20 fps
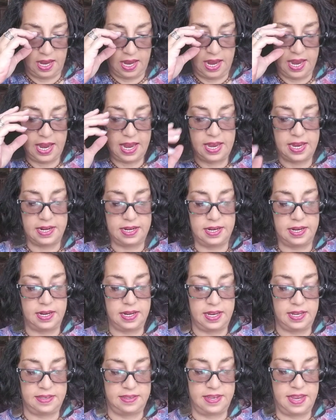And
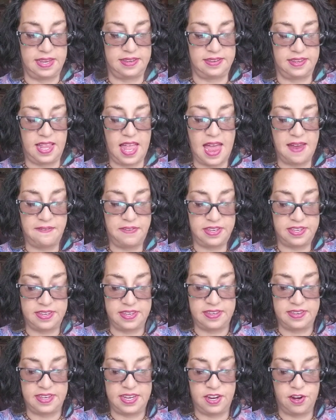it says, life is a
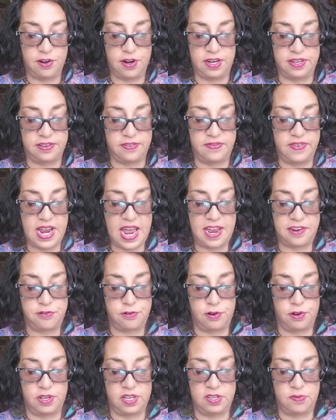series of
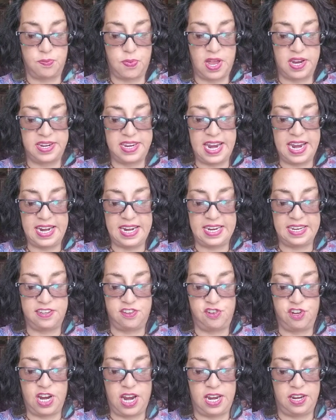natural and spontaneous
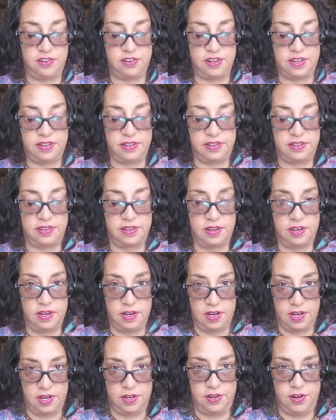changes.
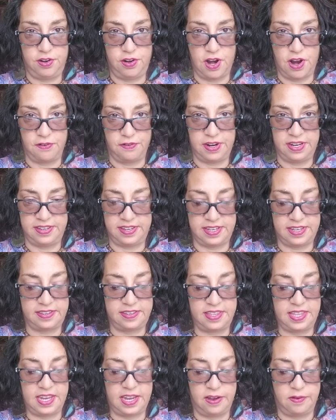Do not
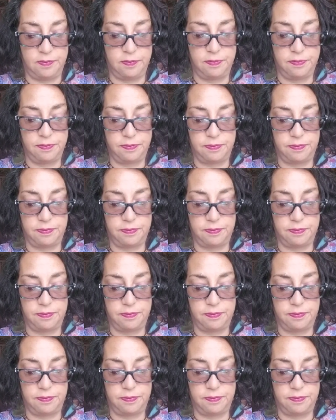resist them.